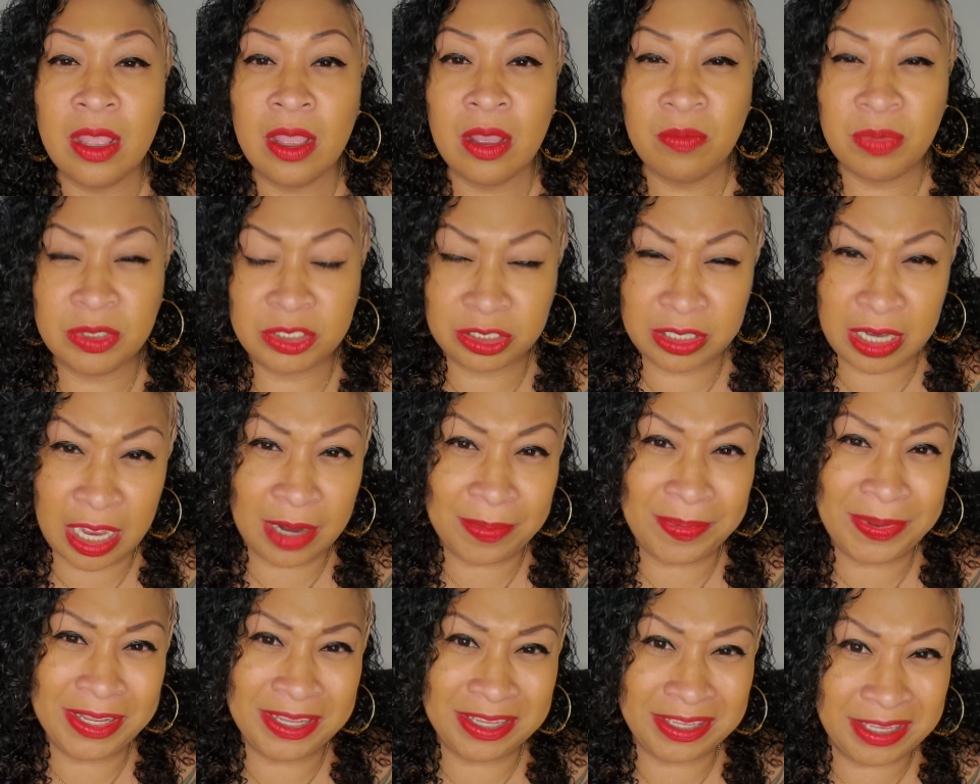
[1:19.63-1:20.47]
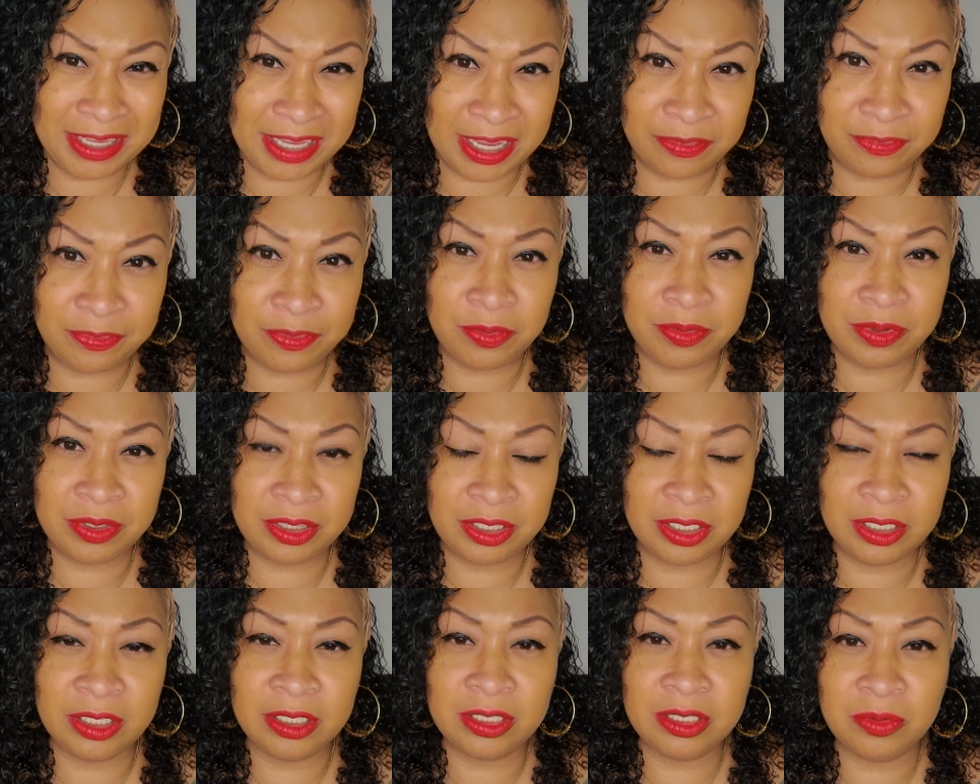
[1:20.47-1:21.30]
But you got to be careful with
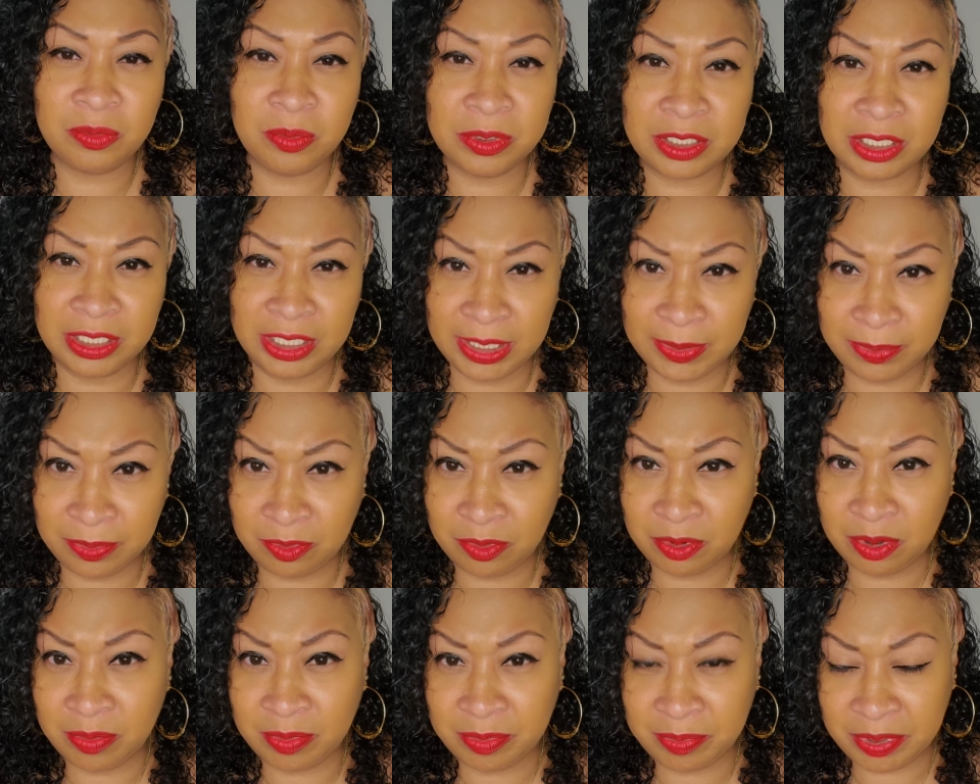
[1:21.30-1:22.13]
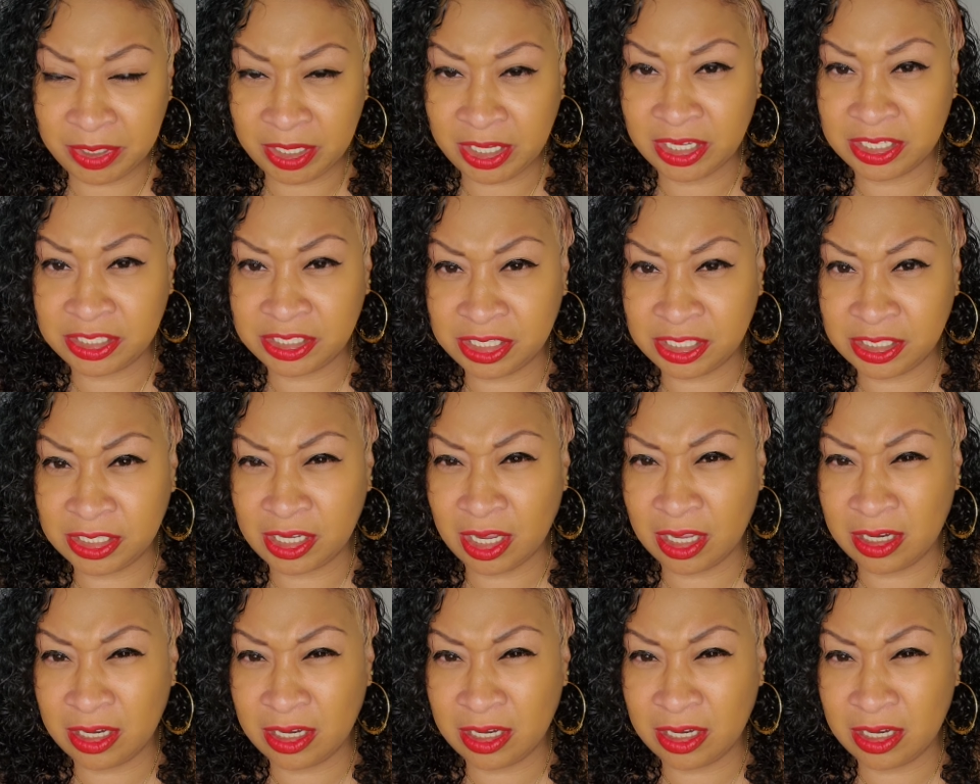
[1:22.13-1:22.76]
the with the Libra woman because she's